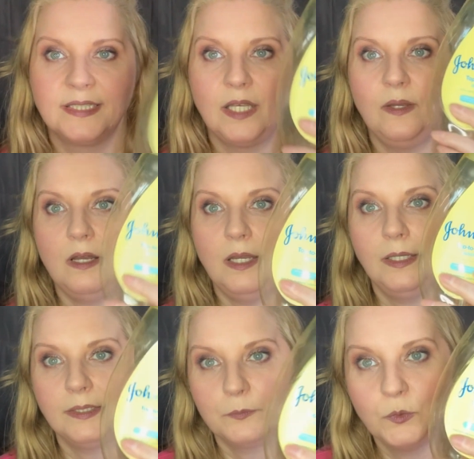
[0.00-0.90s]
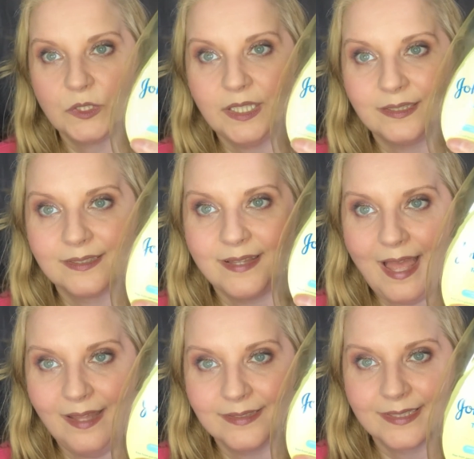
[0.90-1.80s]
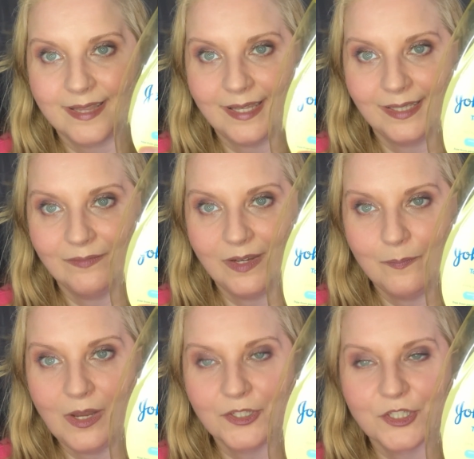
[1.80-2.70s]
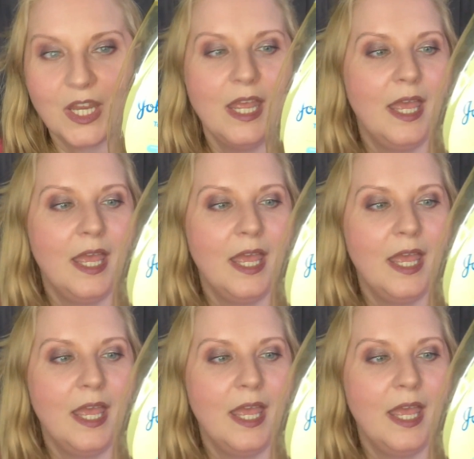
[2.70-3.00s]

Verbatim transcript: So I will stick to that. Thank you very much.